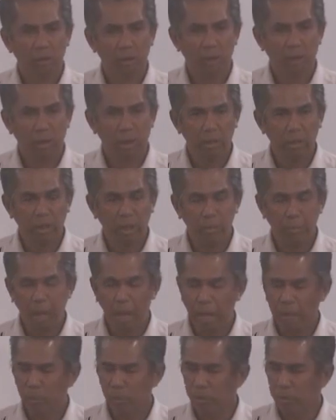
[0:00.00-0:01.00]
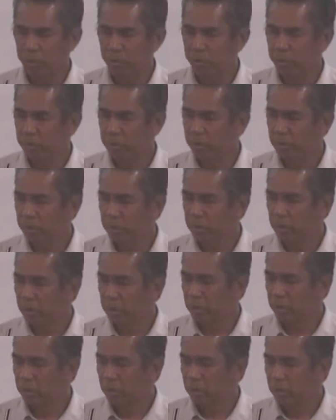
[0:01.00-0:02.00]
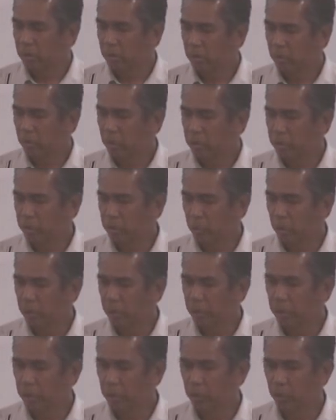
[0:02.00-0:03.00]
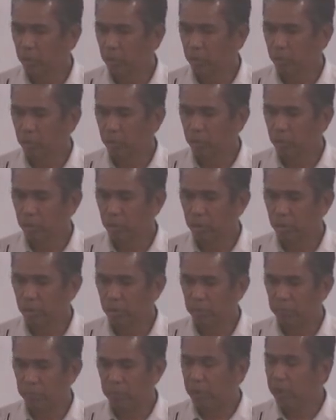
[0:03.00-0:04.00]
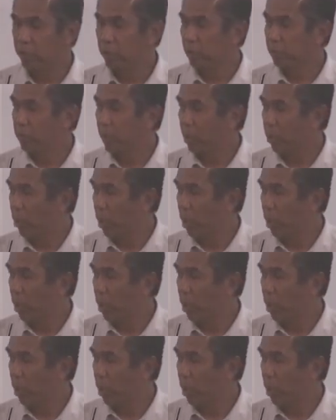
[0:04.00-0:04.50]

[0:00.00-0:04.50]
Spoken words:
and a man was trying to flirt on my